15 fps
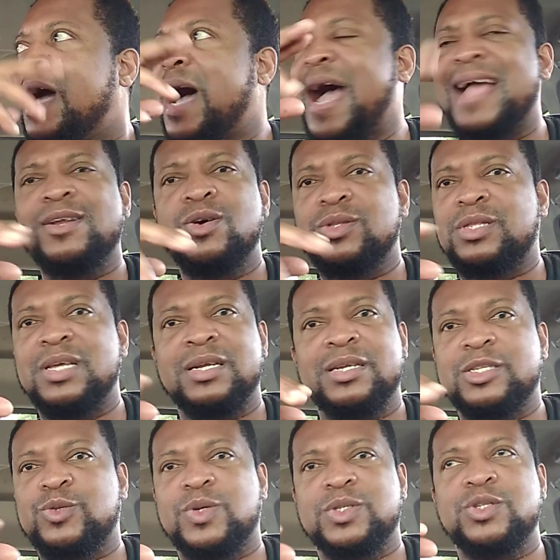I don't think
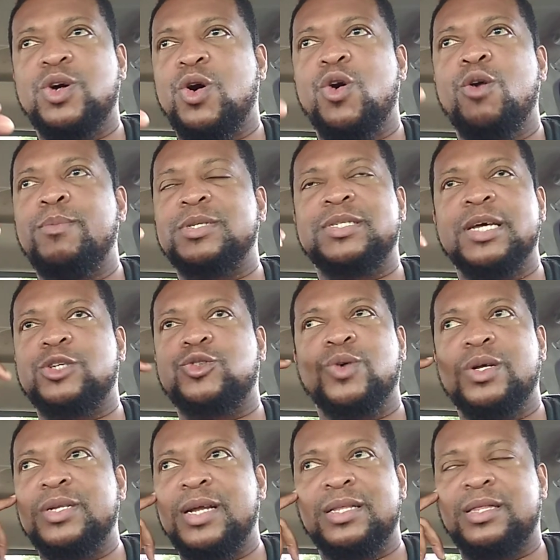this was no
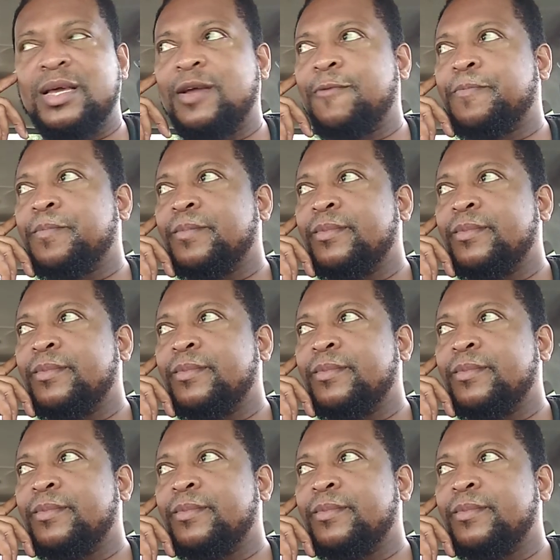homosexual nothing.